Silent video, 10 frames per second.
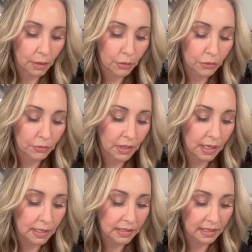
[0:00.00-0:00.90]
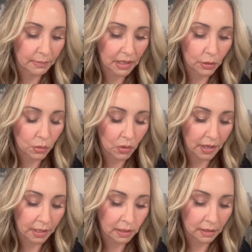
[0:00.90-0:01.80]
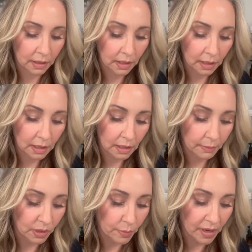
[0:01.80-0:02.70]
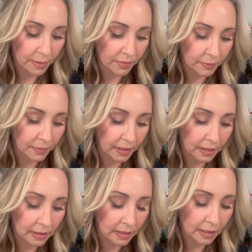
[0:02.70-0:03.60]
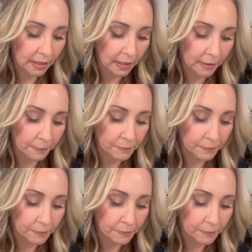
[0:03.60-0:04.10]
oh three and Demi oh one. I'm gonna pop them right in here.